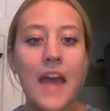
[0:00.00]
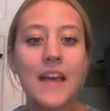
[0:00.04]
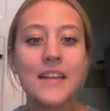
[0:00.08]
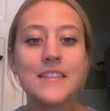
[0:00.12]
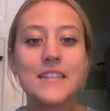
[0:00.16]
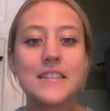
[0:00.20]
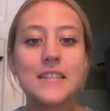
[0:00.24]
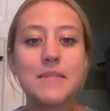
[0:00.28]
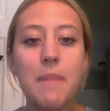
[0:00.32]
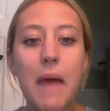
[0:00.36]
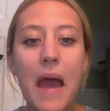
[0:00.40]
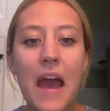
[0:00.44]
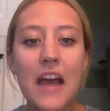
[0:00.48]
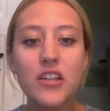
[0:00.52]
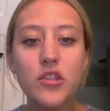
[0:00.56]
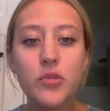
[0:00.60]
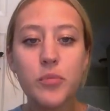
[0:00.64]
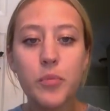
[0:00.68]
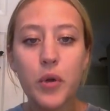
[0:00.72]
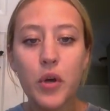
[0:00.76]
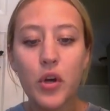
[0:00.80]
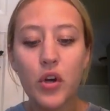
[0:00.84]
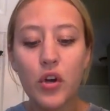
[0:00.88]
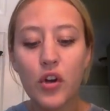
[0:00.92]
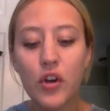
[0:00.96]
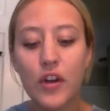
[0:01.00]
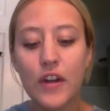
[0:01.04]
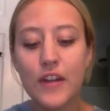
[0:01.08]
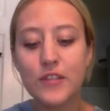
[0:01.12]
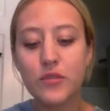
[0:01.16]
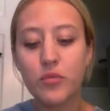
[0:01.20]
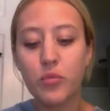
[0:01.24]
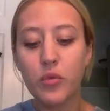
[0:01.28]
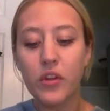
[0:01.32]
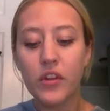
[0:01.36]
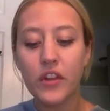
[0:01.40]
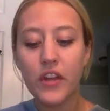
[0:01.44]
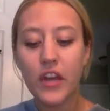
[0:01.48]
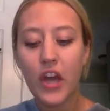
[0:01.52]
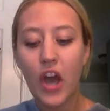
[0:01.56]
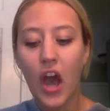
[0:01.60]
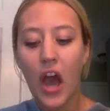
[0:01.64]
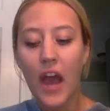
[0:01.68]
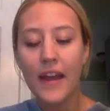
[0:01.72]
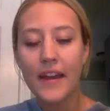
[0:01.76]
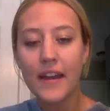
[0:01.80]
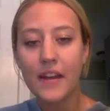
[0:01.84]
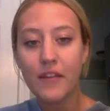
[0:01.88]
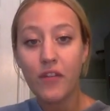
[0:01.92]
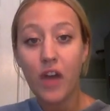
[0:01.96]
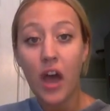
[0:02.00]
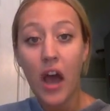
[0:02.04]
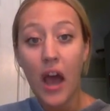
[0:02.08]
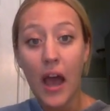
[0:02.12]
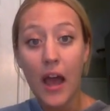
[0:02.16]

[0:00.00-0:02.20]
Smashburger is really kind of